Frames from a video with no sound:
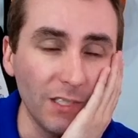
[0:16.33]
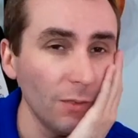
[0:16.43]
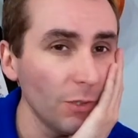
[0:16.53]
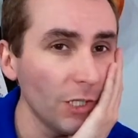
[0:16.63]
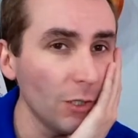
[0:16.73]

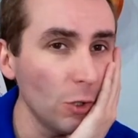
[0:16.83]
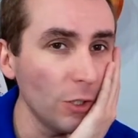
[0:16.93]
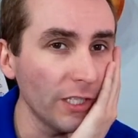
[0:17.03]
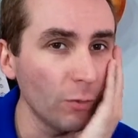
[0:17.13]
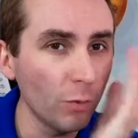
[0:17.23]
Then we're going to
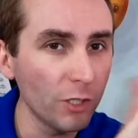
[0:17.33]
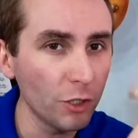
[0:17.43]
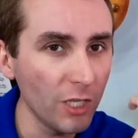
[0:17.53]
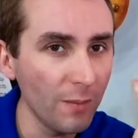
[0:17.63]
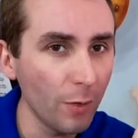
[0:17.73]
look at what
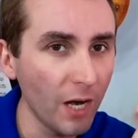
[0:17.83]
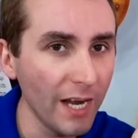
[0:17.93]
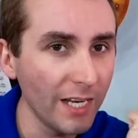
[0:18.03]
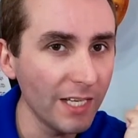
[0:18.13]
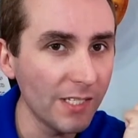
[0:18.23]
shape our
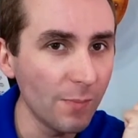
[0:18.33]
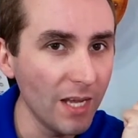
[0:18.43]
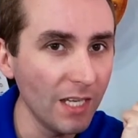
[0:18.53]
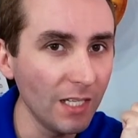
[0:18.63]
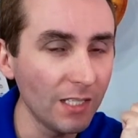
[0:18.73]
hand is
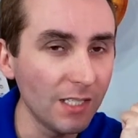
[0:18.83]
making